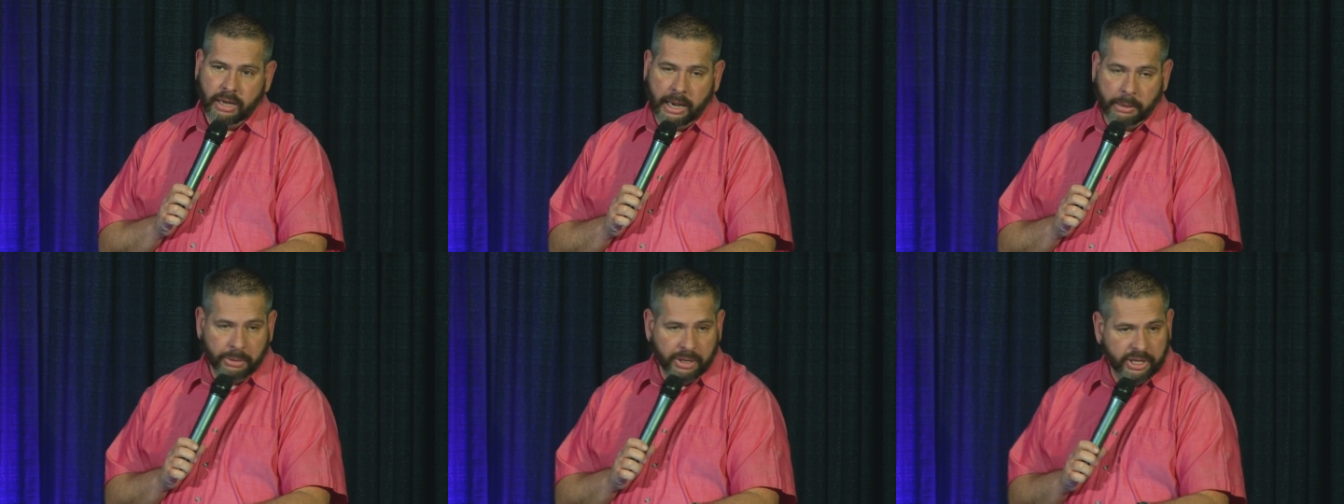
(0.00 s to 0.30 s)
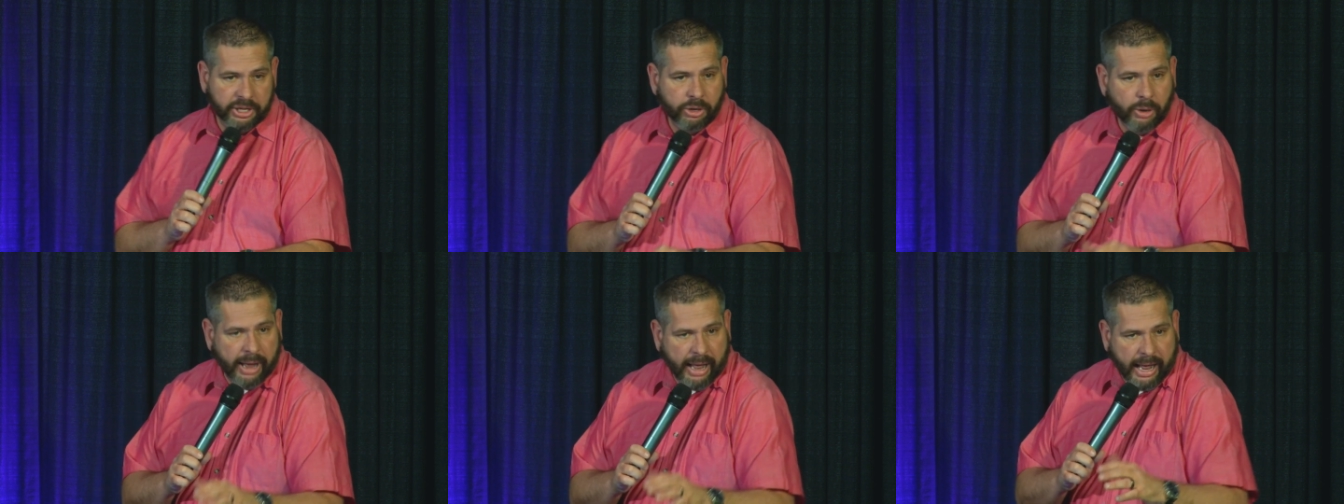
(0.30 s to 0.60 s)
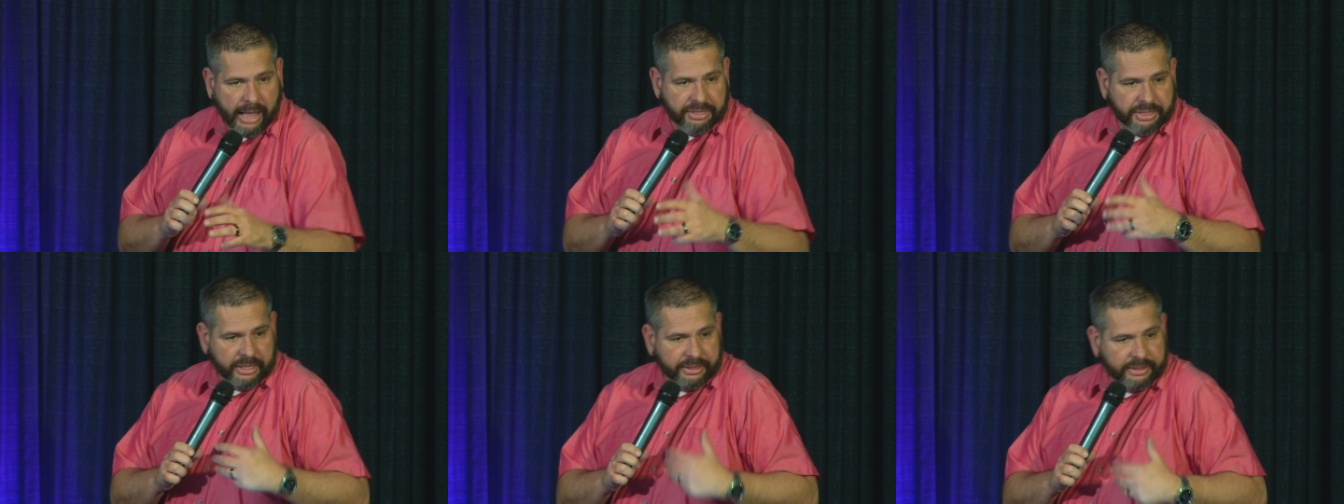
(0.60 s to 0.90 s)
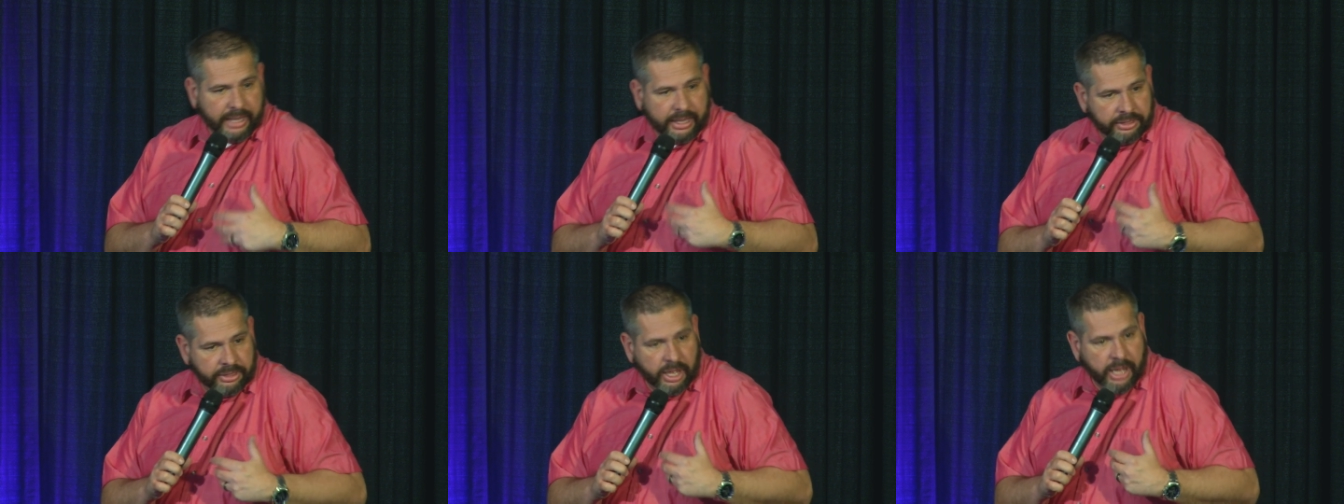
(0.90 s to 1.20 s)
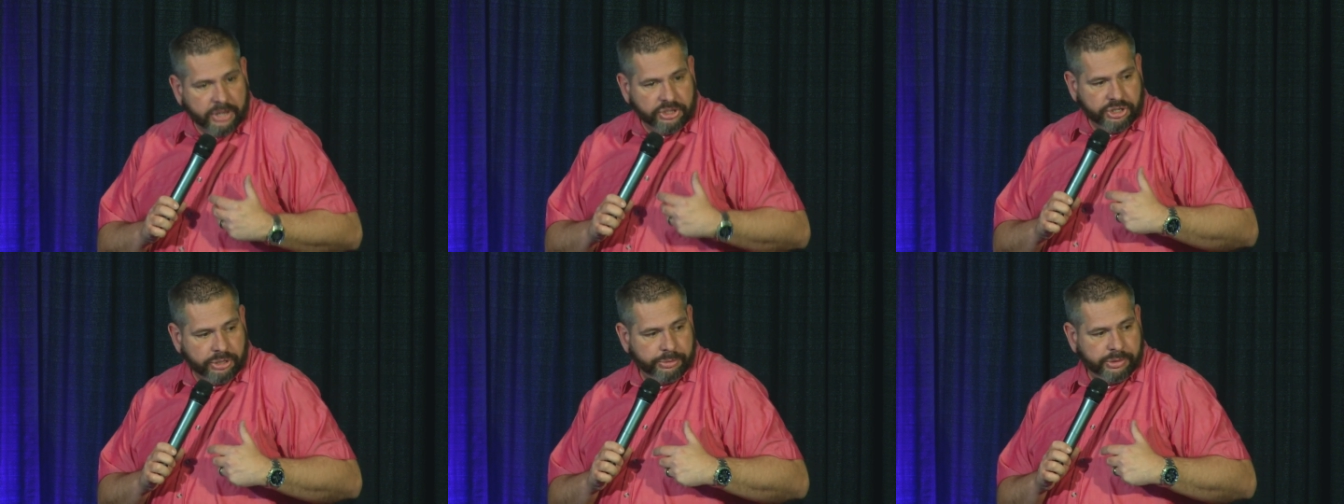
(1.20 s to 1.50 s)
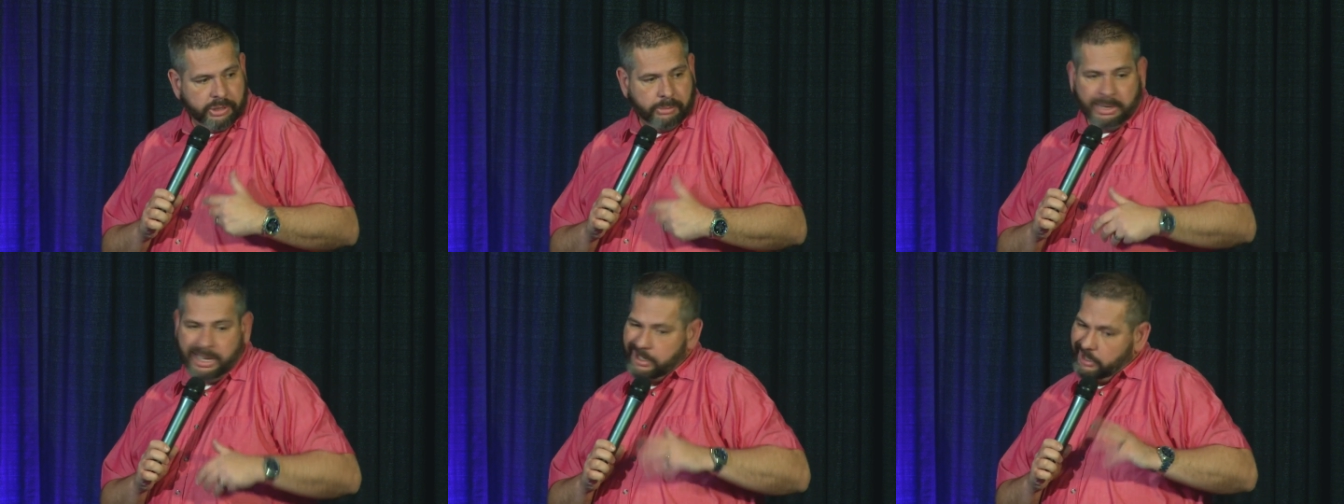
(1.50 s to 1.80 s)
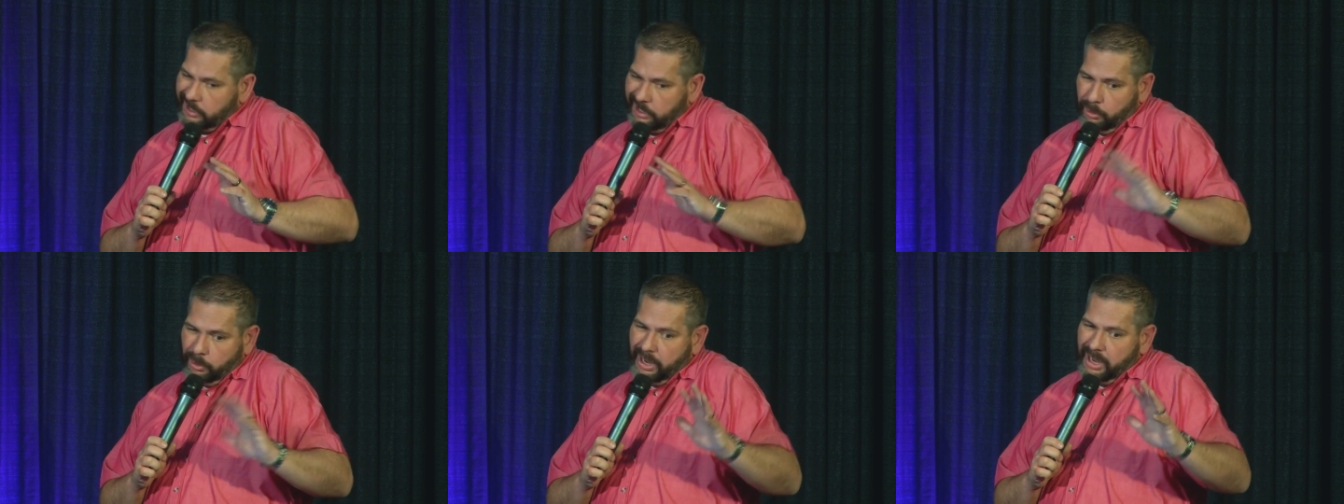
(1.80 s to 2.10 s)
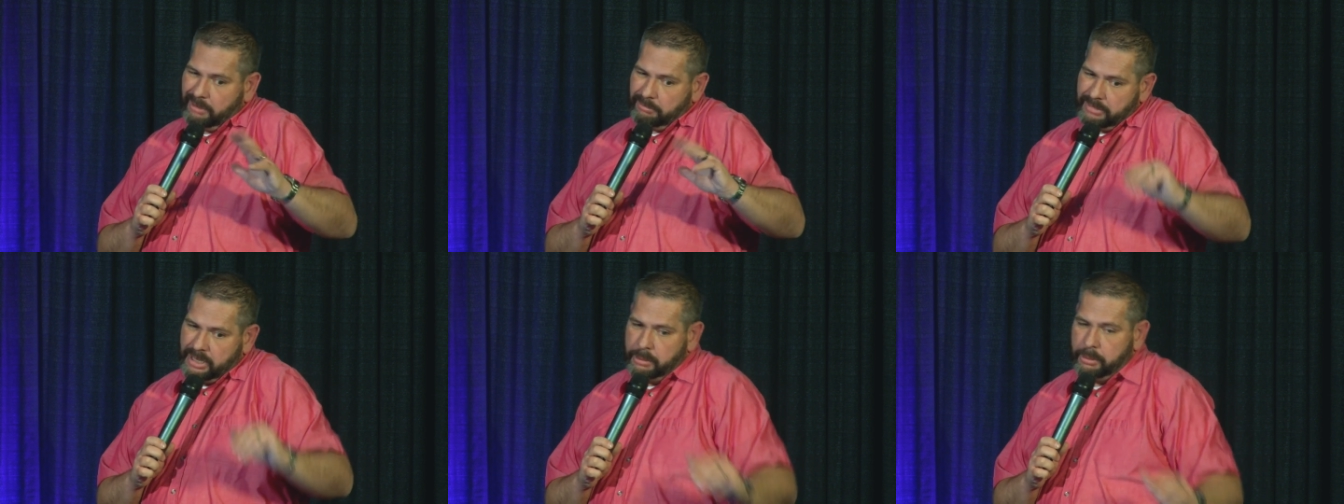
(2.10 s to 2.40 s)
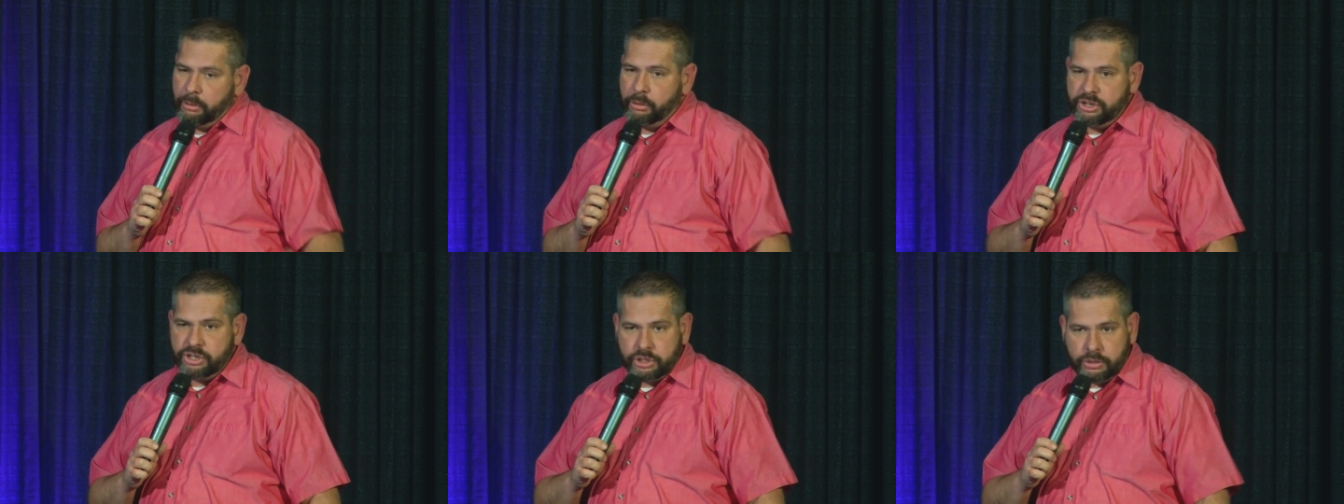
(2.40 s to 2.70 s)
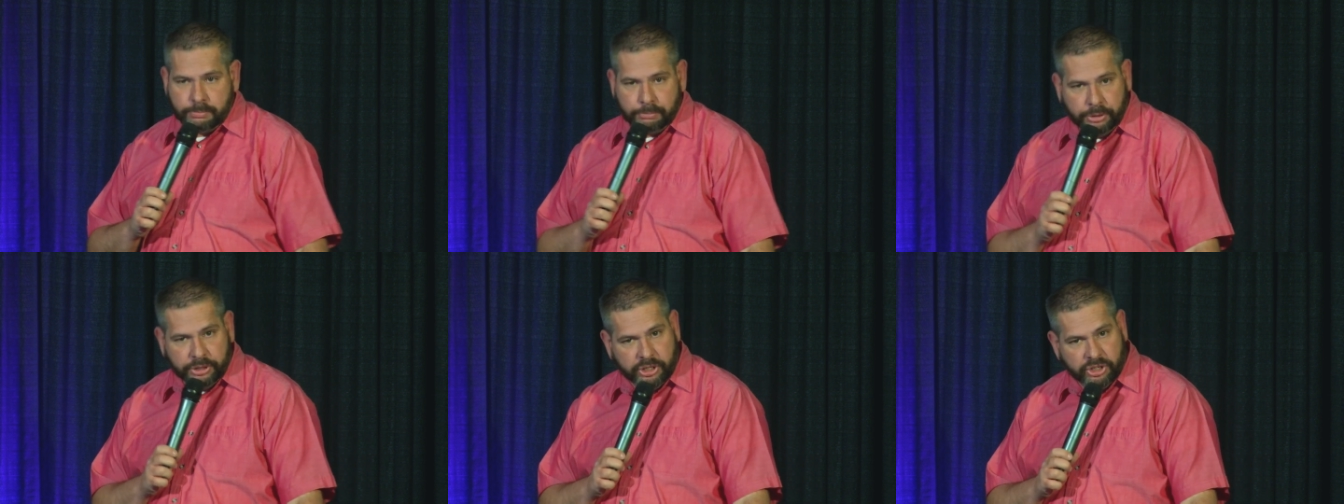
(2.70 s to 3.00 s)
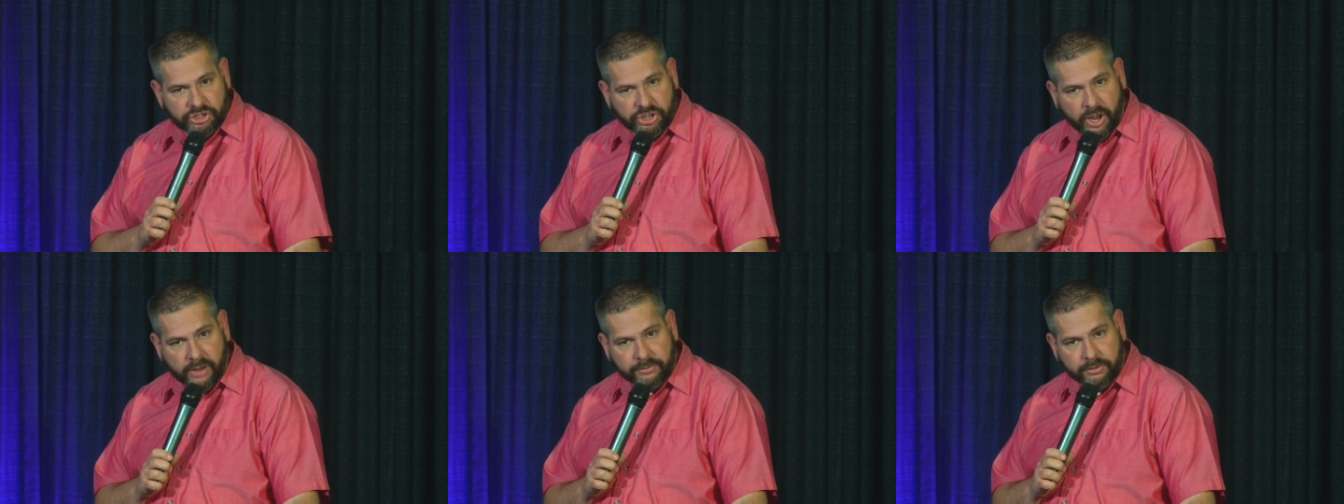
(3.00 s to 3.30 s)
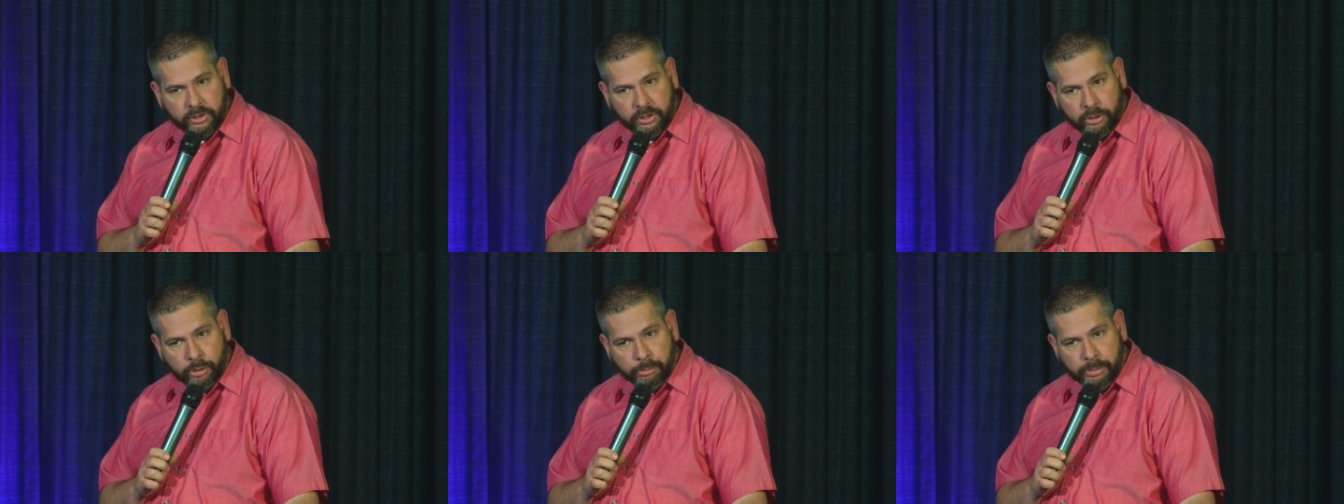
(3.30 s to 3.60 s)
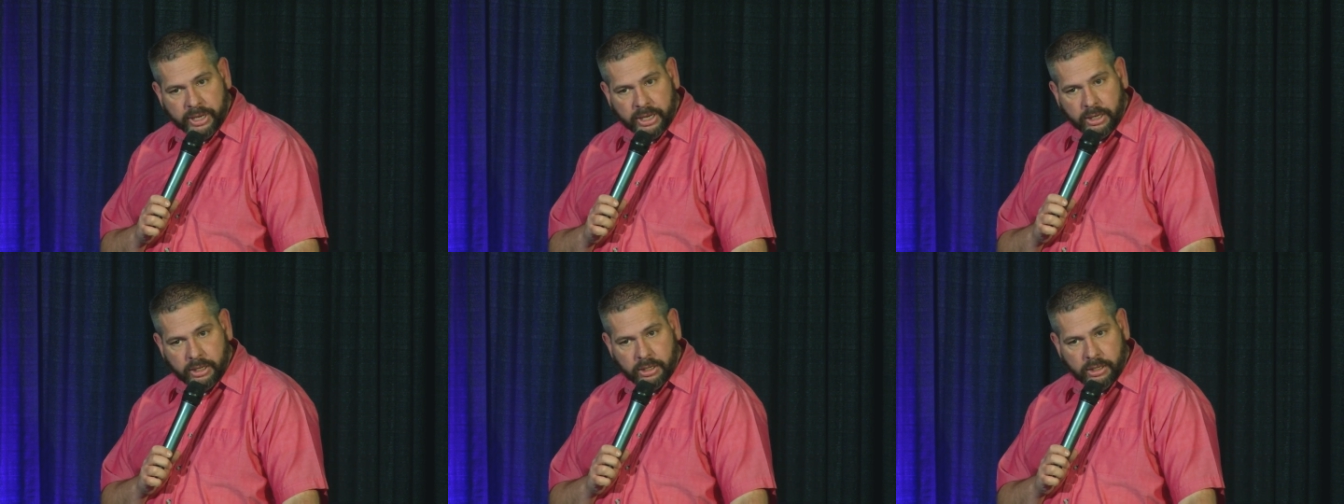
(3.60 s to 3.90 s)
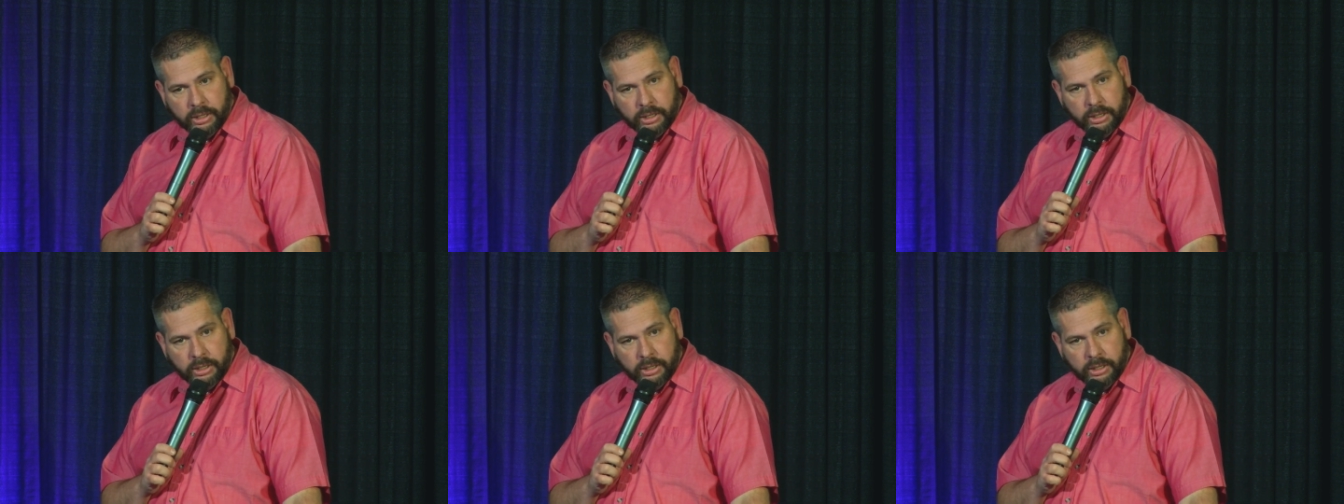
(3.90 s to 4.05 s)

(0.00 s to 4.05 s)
I really do. I think they thought she was going to be like, you know what? Maybe we just put this off for a little bit.